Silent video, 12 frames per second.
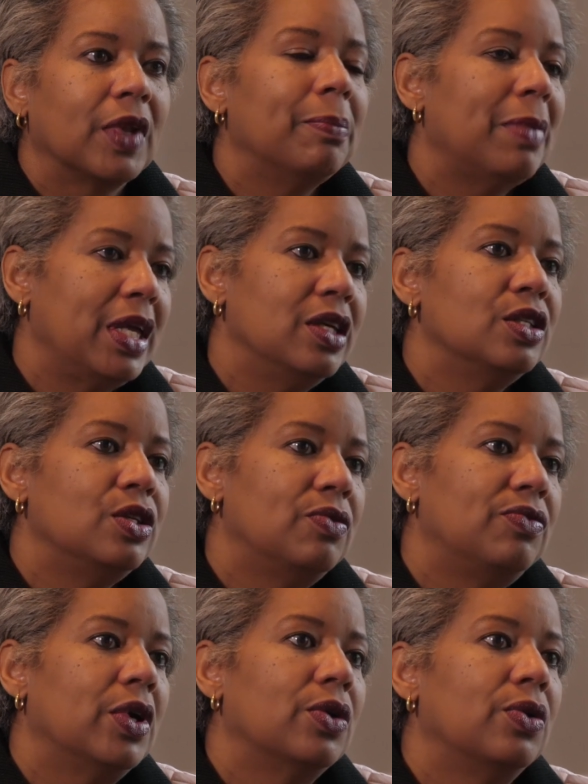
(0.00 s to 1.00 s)
making you
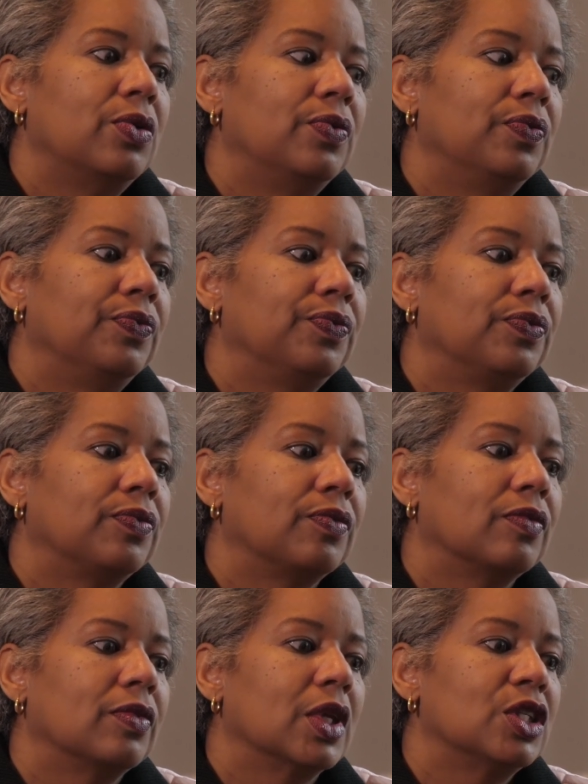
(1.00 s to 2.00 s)
feel
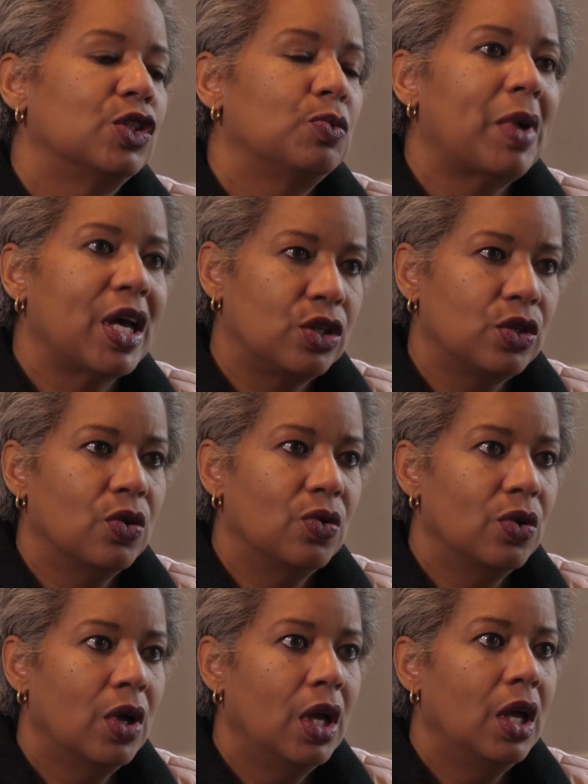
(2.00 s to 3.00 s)
special